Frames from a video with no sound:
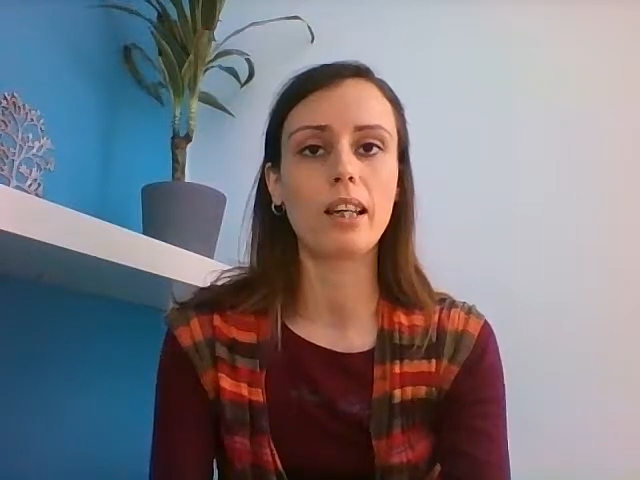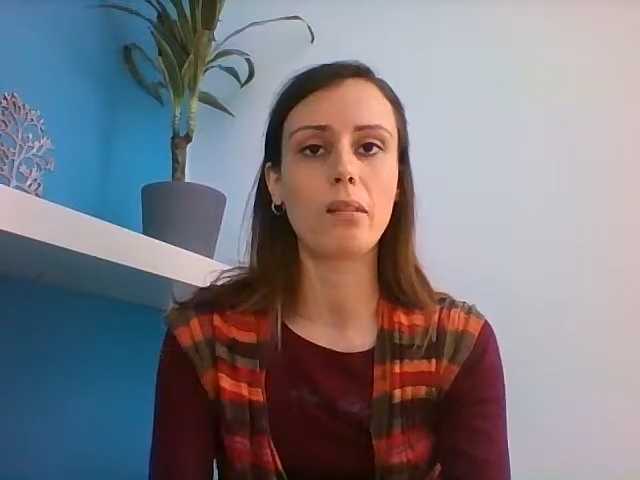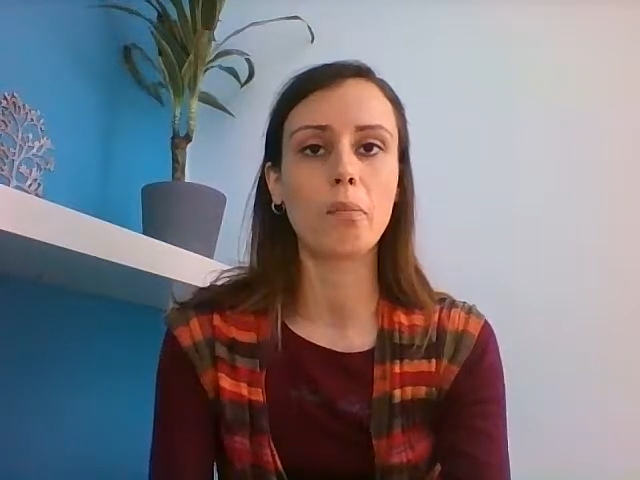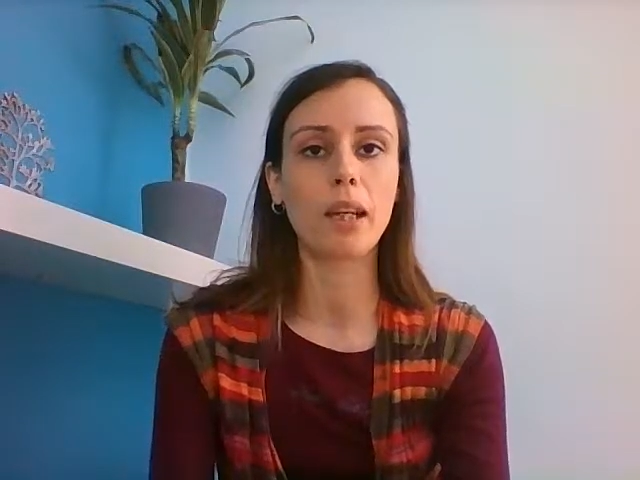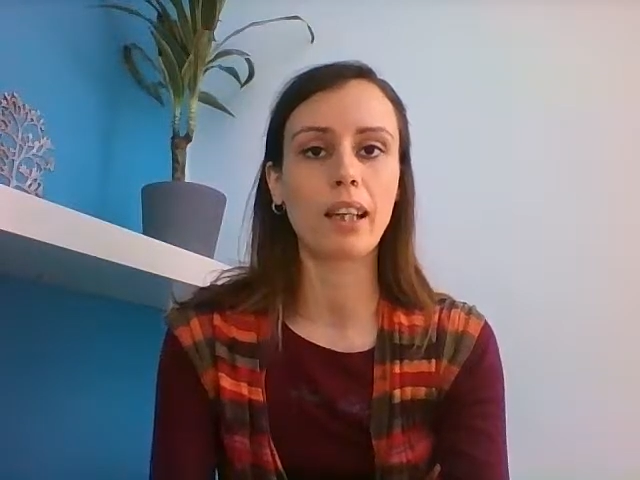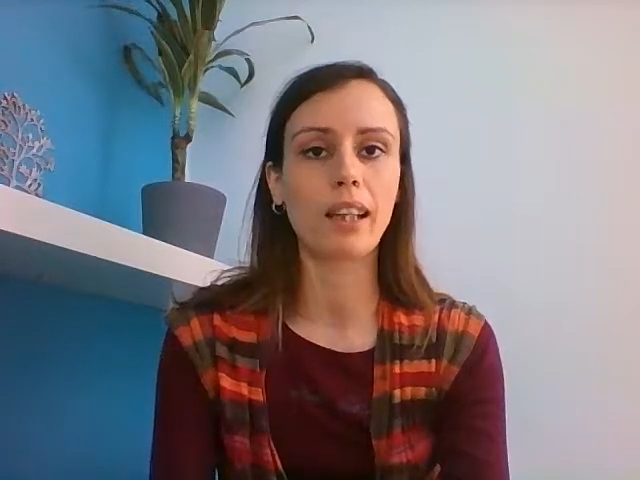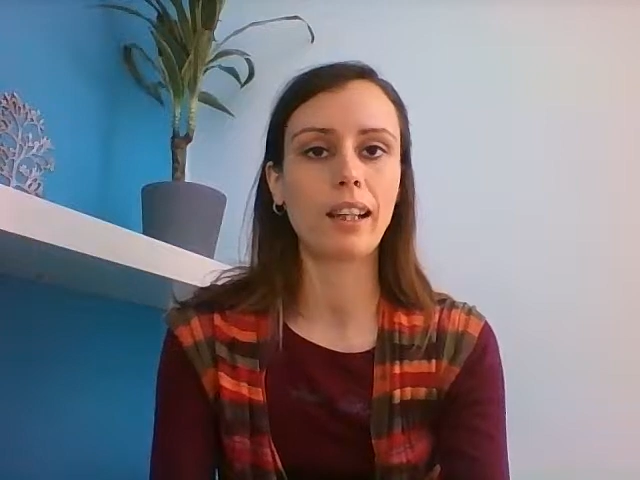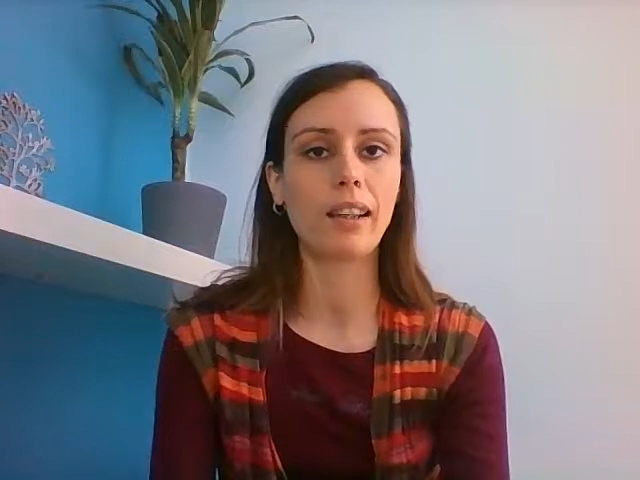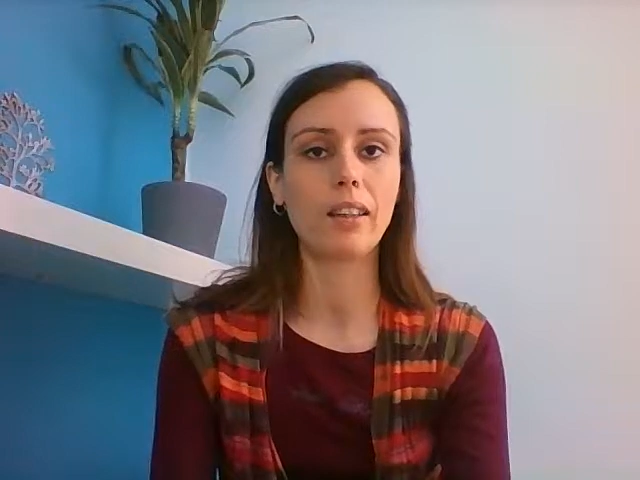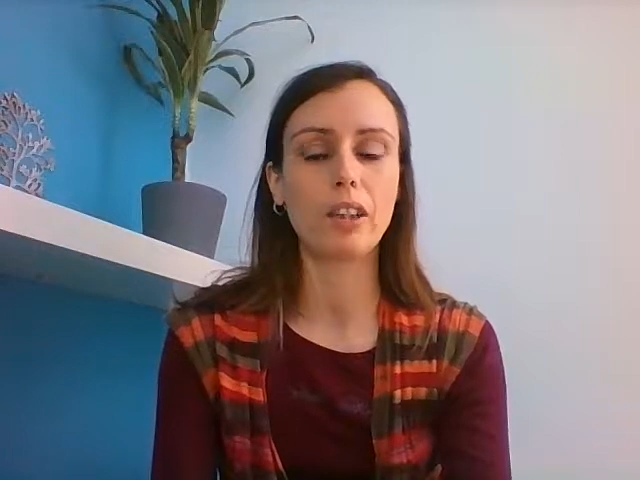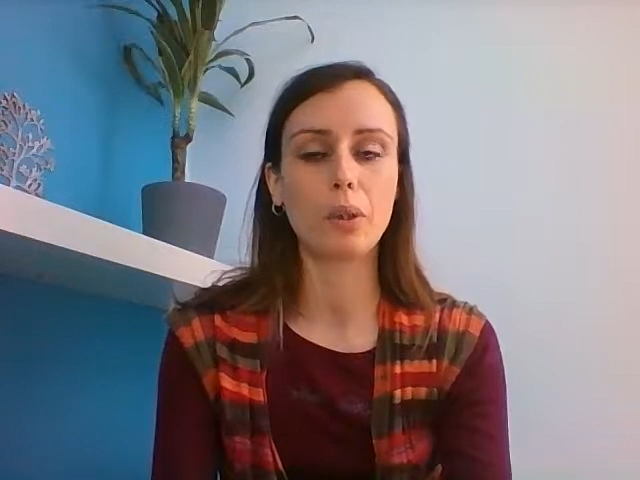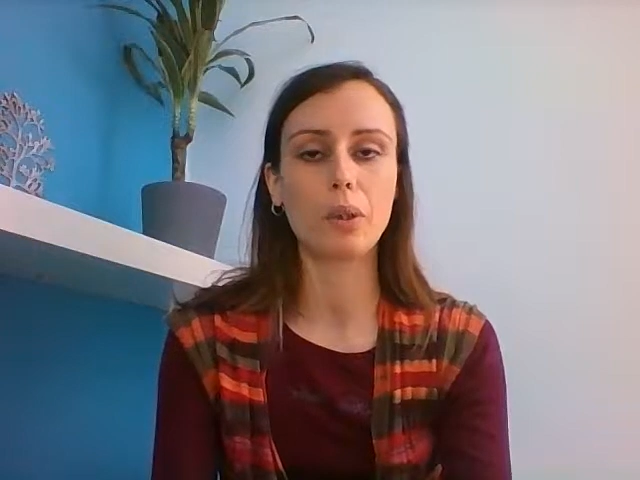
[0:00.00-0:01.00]
make a little
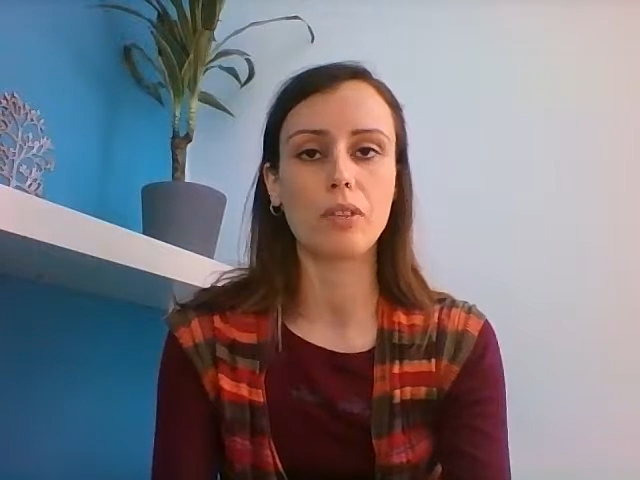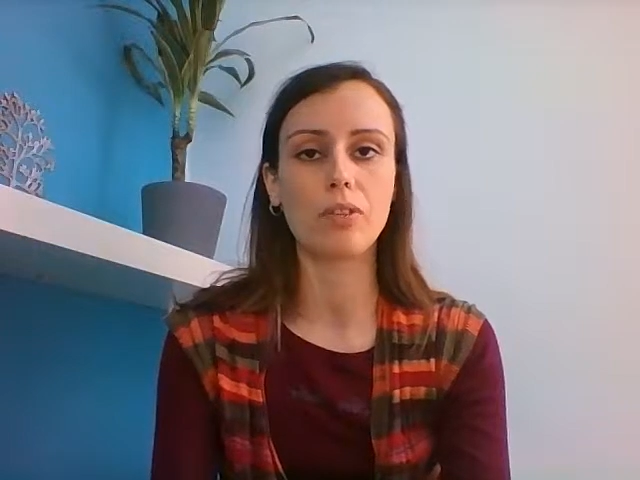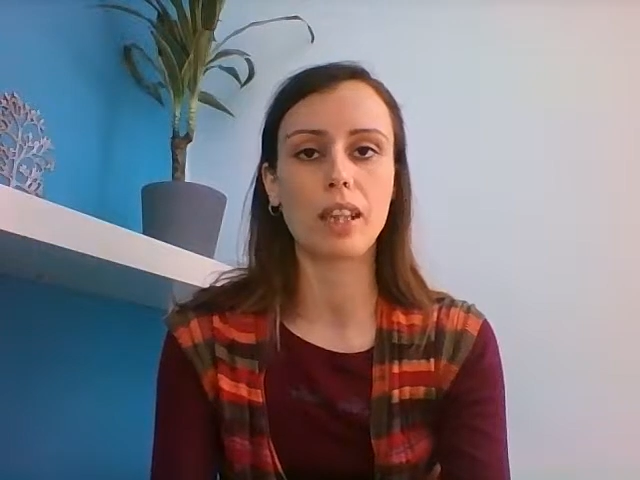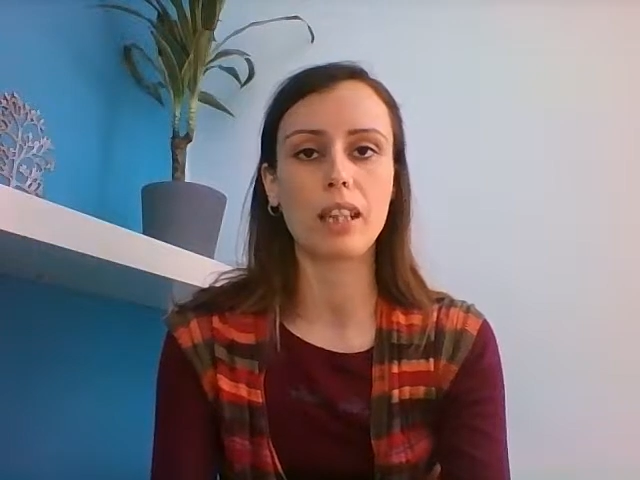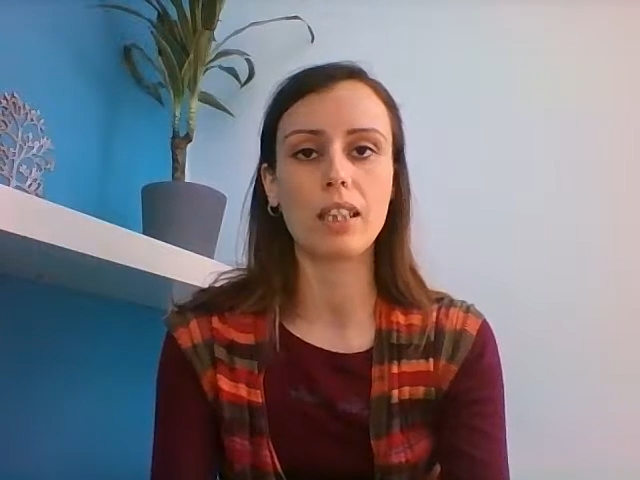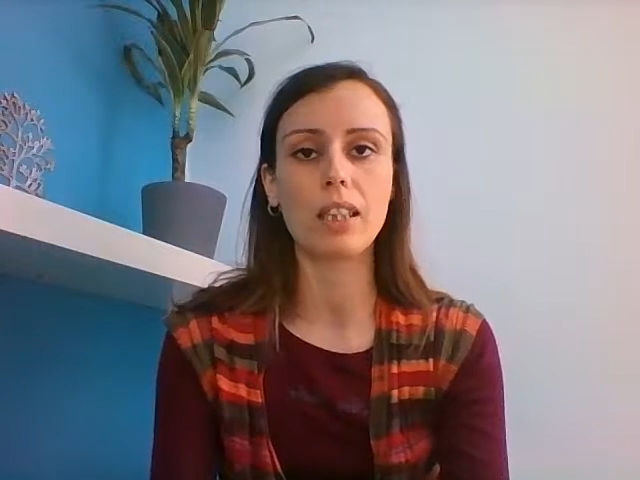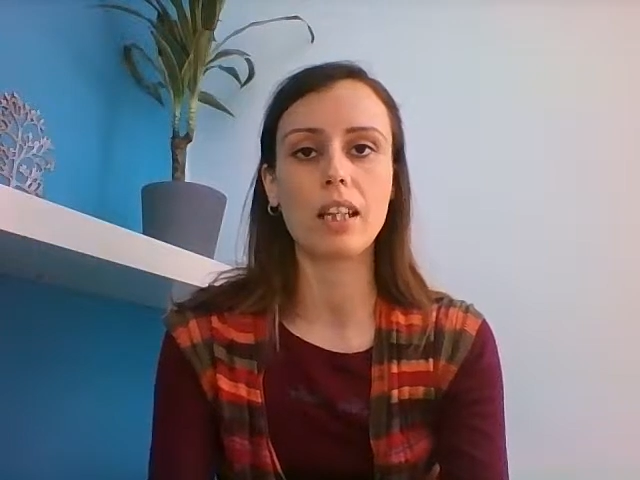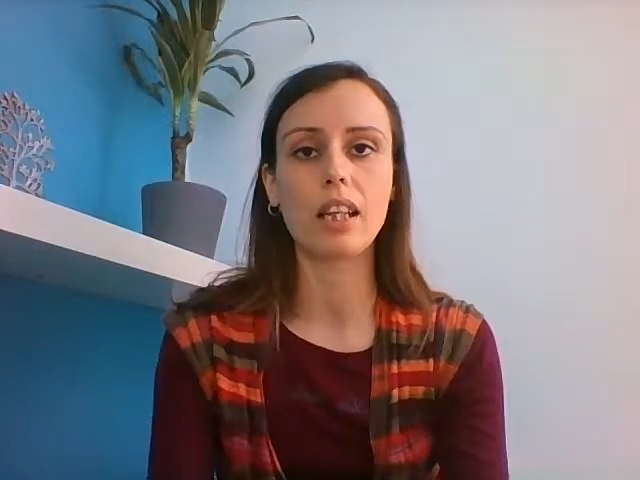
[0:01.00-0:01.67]
note of it,